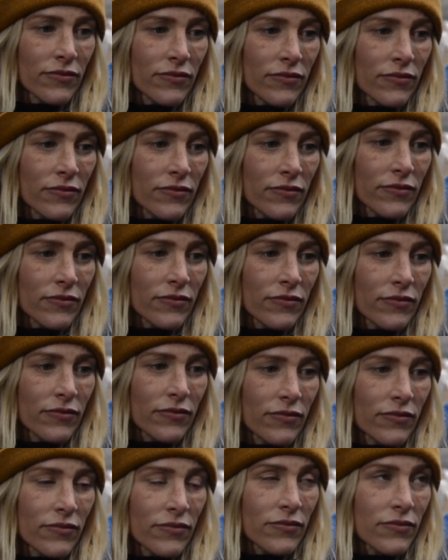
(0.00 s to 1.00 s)

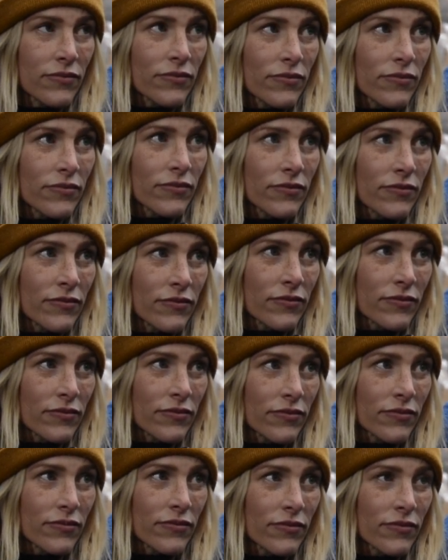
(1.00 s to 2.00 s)

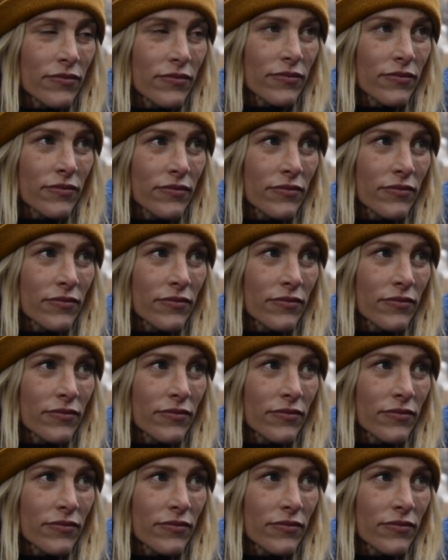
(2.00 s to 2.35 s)
(not speaking)